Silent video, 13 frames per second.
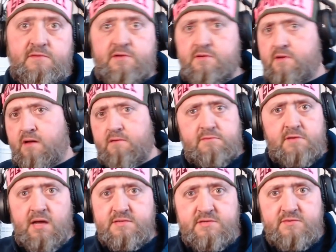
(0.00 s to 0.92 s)
We do all
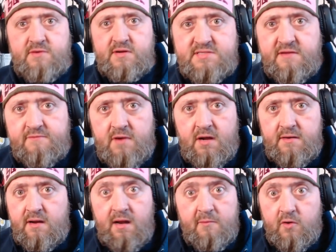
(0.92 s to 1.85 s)
kinds of crazy stuff around
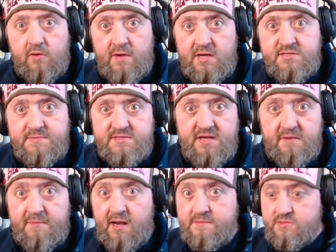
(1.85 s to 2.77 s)
here, and I'm a little crazy
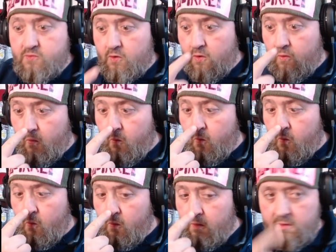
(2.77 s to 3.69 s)
myself. My name's Squirrel.
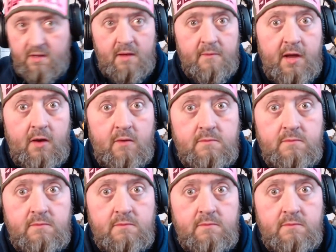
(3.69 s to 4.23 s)
Woo-hoo. Here we go.